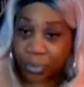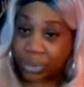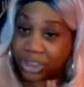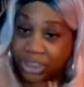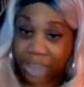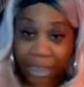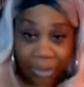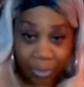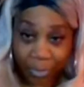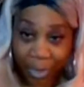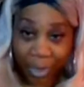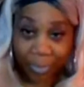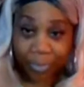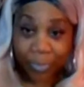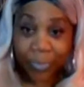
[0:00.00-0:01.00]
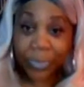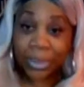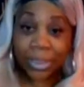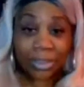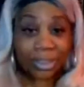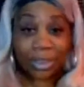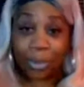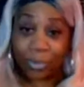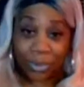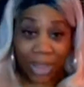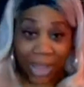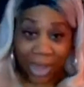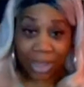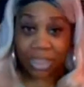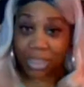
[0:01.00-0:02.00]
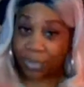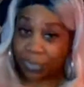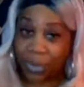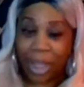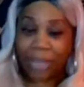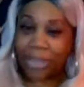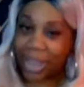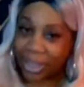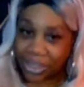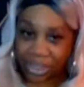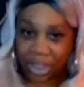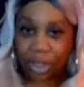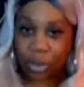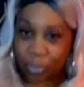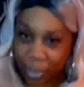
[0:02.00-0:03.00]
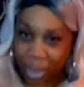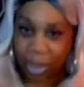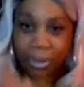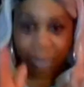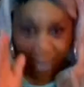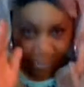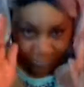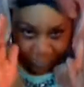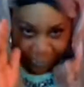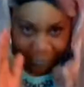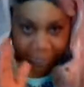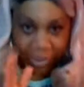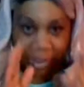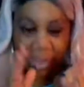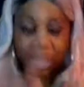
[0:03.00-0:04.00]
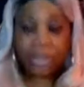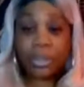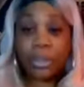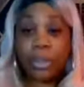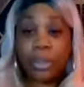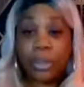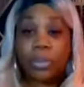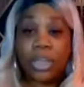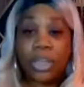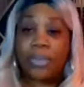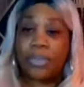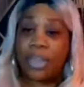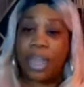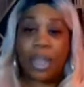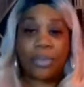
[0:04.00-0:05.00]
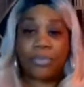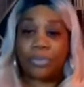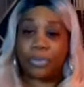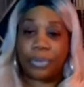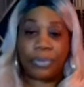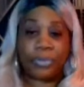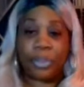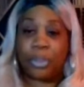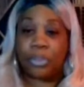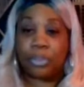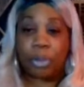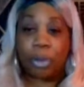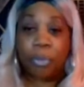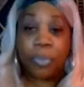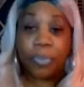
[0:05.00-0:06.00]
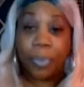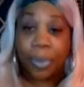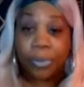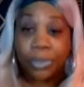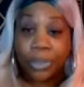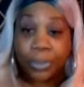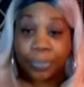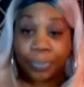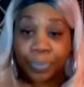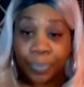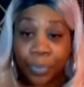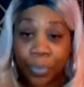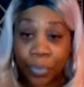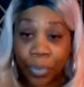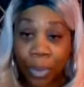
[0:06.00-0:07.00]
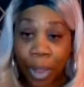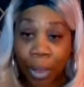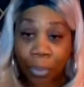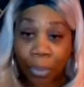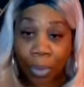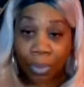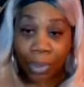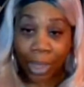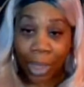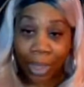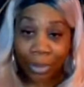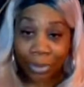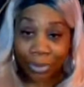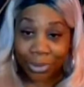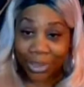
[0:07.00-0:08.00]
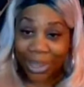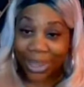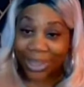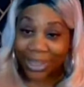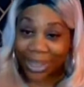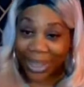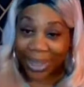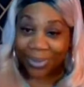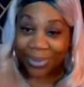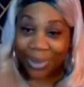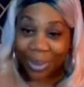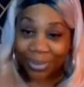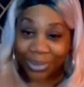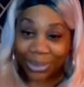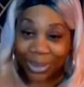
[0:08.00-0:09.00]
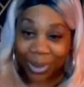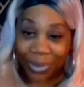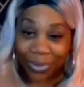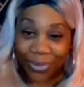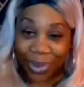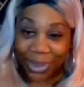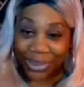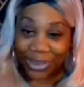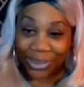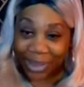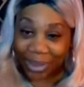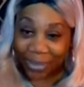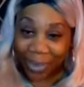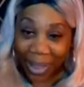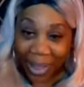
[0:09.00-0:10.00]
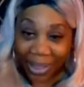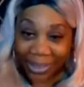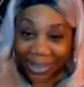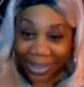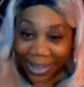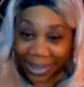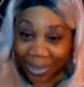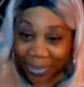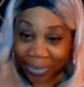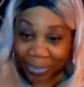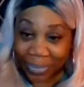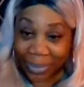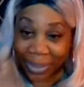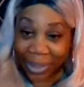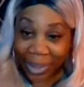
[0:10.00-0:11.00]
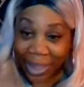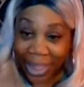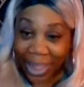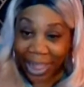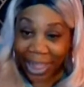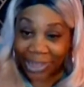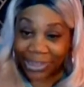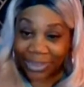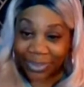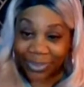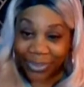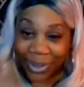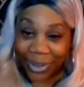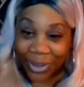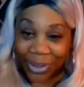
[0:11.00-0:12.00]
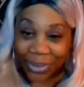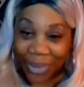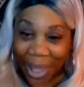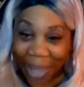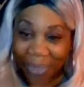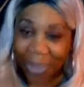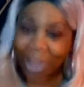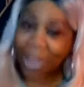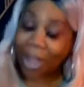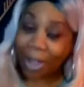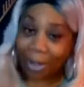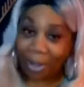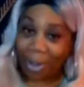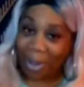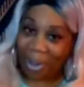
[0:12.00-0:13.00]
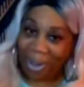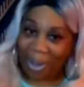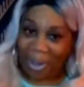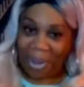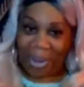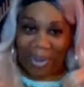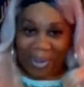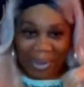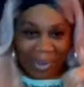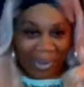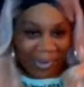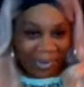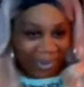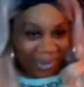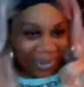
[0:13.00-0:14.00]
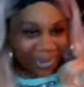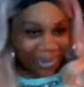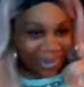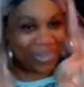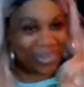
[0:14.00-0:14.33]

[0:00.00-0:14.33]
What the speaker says: gentleman. So, ladies, if y'all like gentlemen, get to know Kev Kev. Adorable person. Oh, okay, you can't have that so far, sweetheart here. I had to fill you out. Oh!